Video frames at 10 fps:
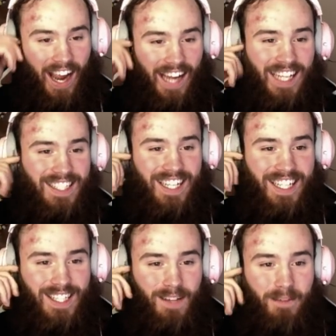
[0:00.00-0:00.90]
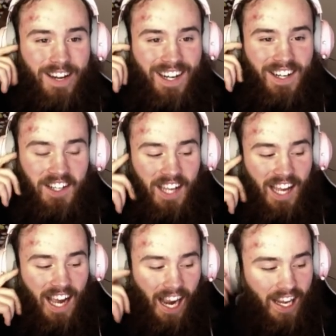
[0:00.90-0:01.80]
I guess it is the beard.
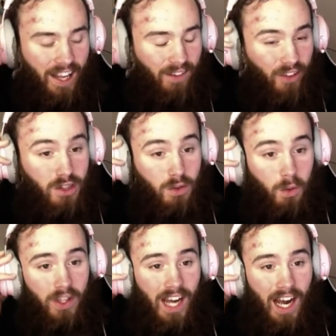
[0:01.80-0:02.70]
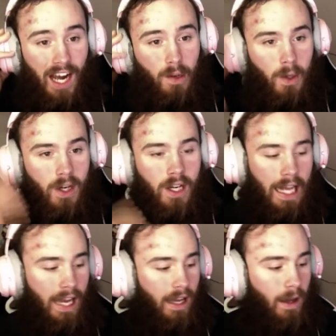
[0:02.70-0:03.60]
It feels really
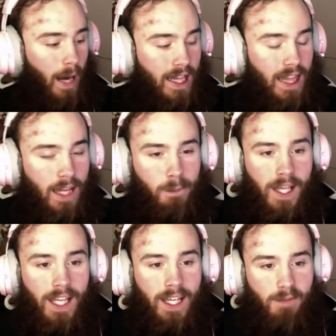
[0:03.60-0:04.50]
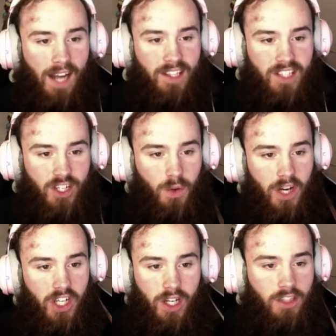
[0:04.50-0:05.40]
awkward. I think being in my
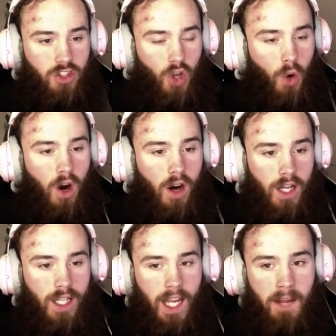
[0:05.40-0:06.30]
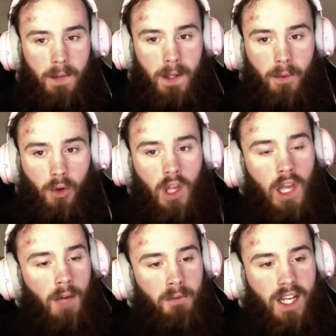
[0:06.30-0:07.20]
situation, it's so hard to date people
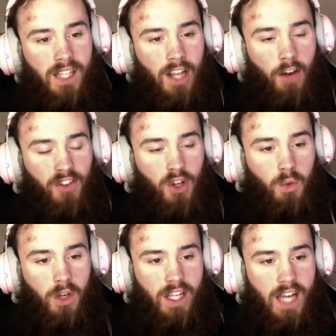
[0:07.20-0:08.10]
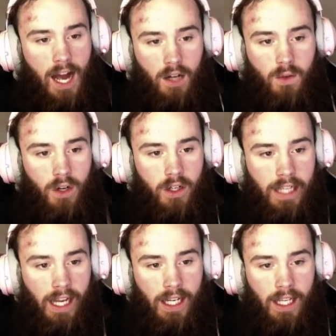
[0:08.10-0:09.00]
because I feel really
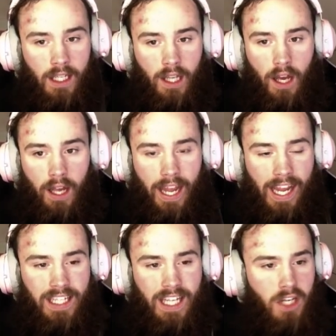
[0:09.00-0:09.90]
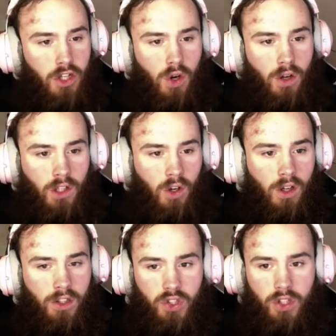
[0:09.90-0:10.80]
awkward dating 18-year-old
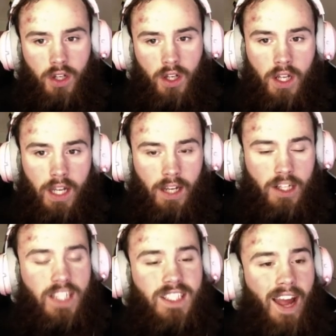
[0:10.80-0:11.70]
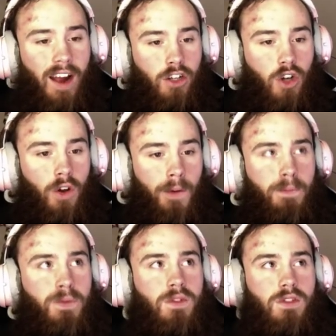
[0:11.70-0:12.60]
girls. Because that
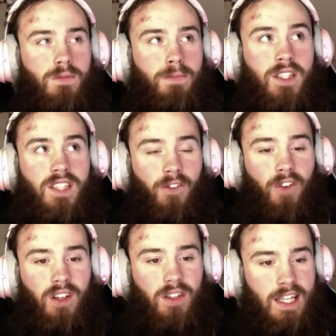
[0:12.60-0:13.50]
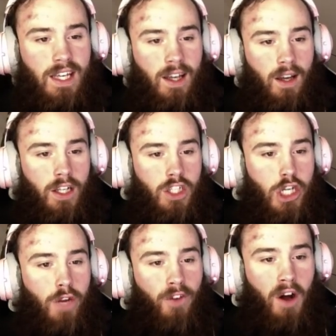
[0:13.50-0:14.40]
girl specifically,
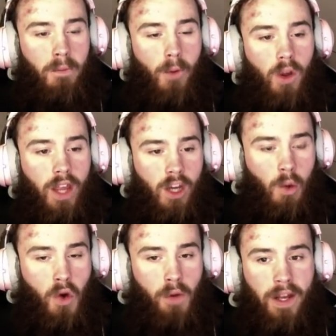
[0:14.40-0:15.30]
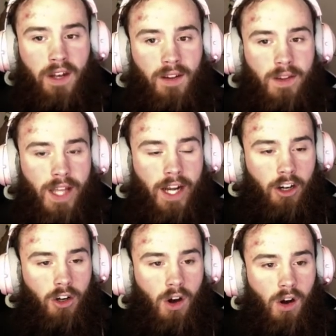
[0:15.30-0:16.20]
she felt more like a woman than
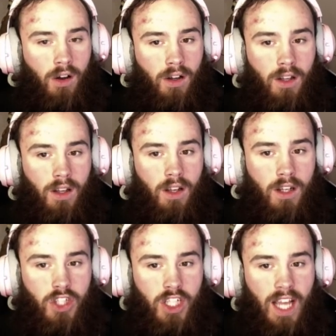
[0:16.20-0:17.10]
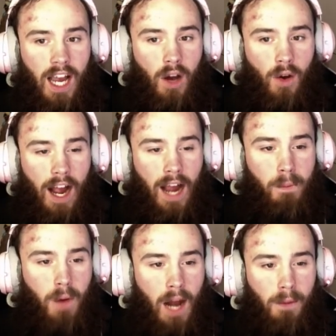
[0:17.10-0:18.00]
a girl. Just how
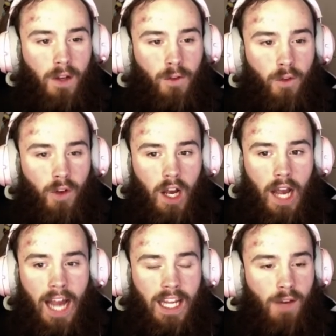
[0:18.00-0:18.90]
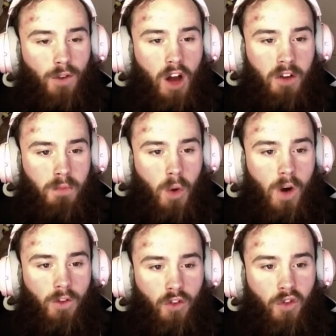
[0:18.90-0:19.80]
I give off
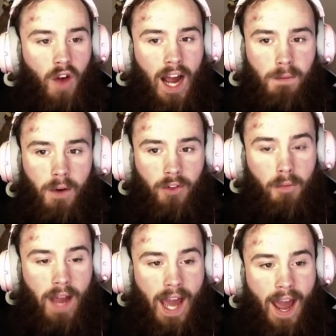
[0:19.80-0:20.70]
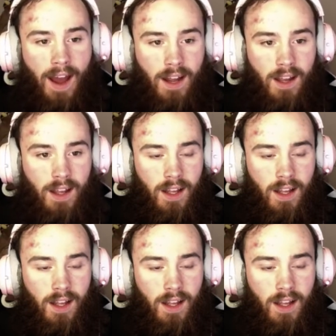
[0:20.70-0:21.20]
more of a vibe of a man